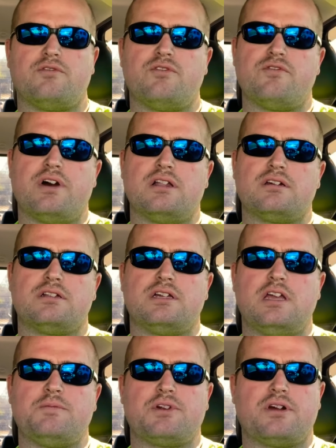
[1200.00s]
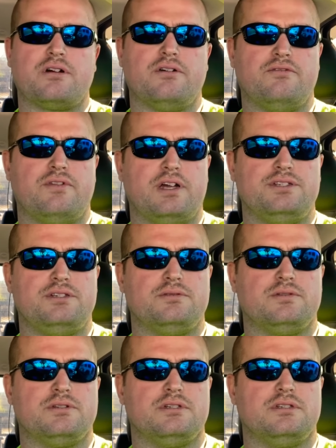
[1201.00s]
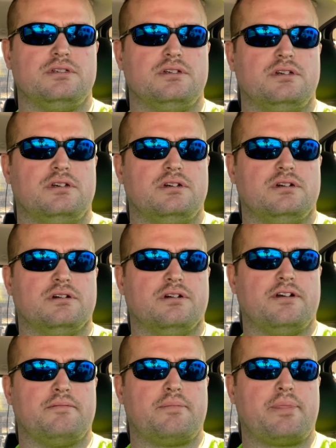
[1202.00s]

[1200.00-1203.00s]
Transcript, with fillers: you file a claim, they're not gonna fight you on it. All right.